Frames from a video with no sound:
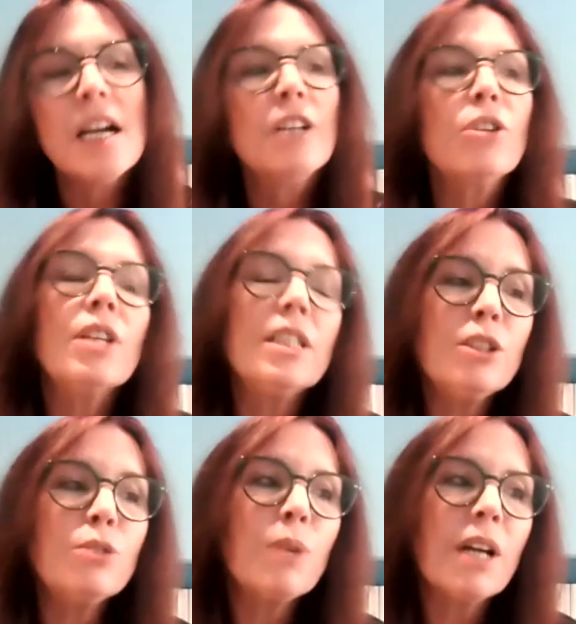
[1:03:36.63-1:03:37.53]
So this
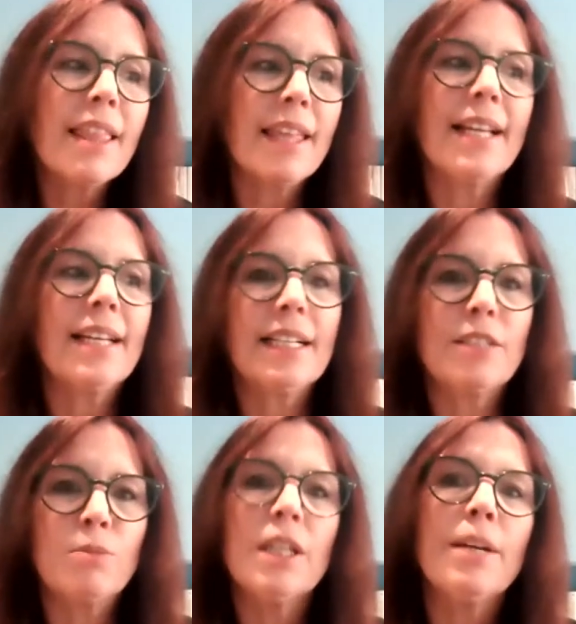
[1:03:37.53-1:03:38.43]
is where I think it gets
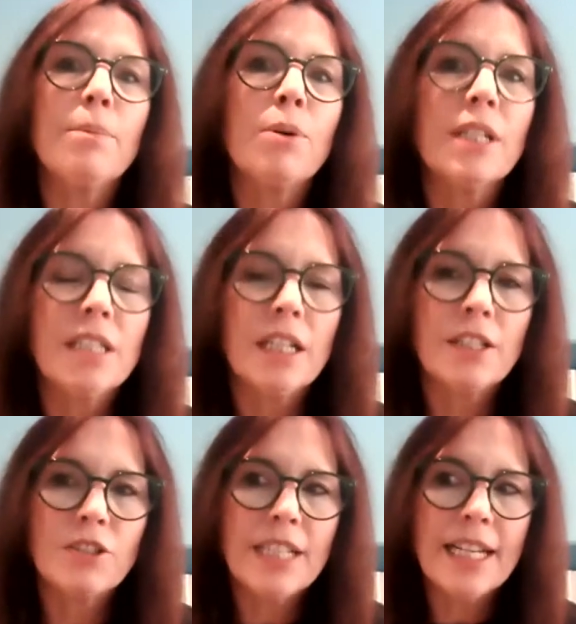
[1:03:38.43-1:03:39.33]
really important to
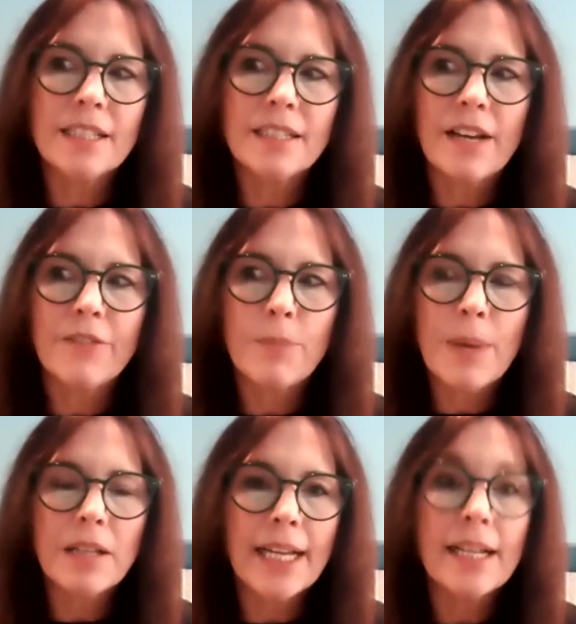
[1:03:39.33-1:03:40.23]
understand this stuff
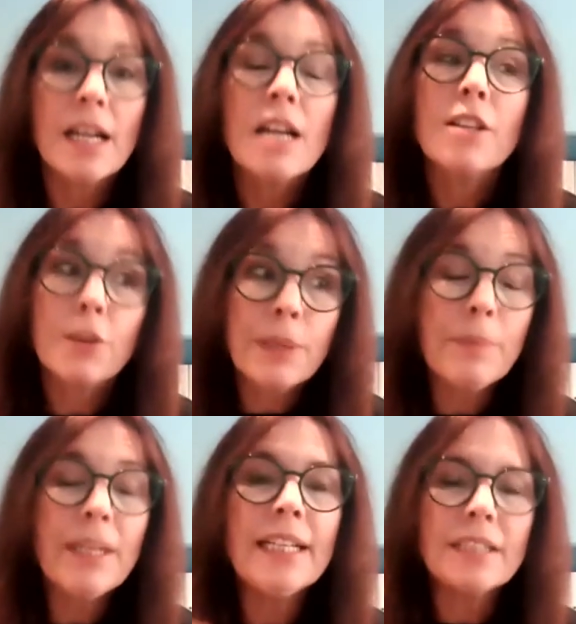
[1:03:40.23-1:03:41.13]
about like the 3
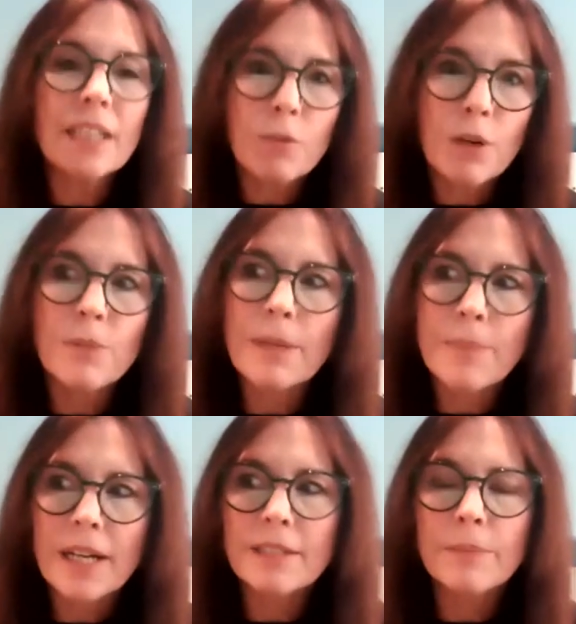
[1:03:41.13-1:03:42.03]
Ps, like what are my
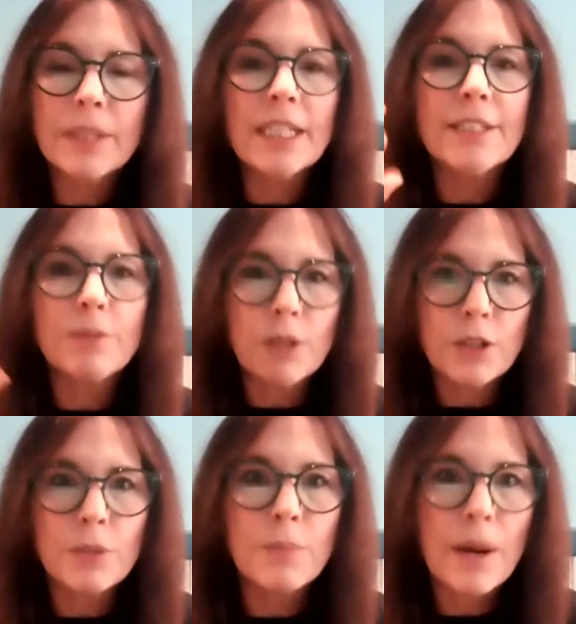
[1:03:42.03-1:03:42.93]
possibilities? What are
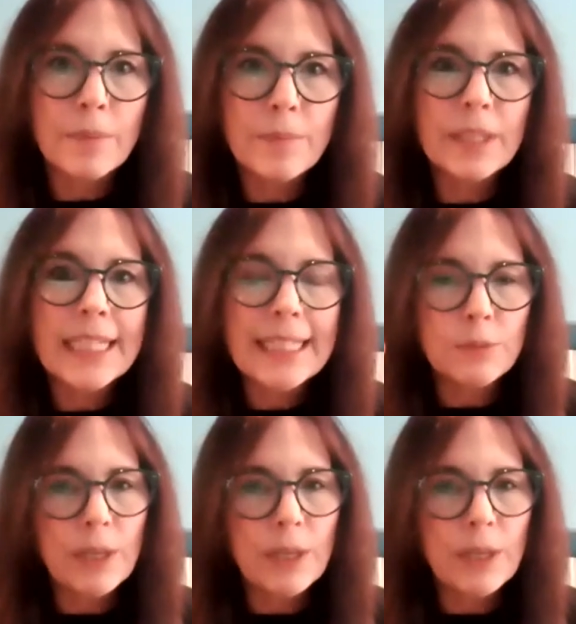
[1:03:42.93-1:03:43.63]
the probabilities?